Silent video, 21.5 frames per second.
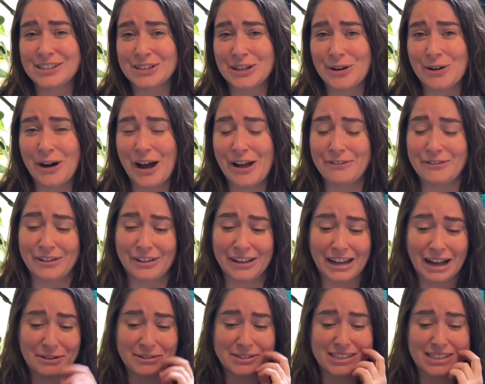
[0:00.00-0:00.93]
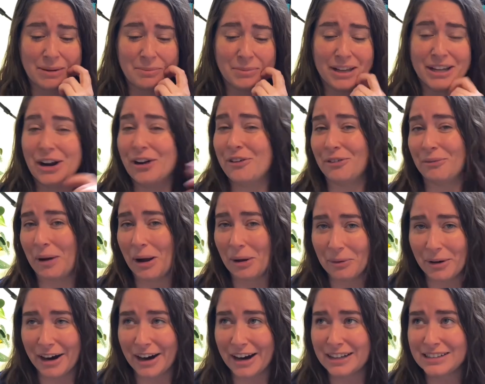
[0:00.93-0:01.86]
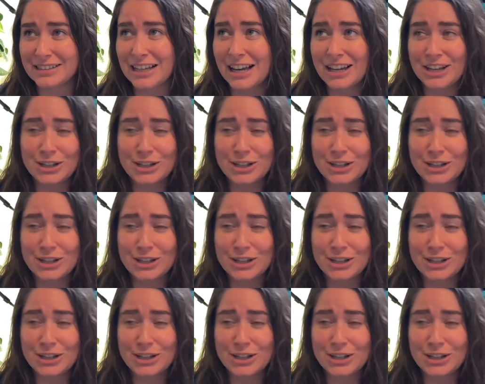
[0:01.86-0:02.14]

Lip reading: so I feel like I was stumbling over my words.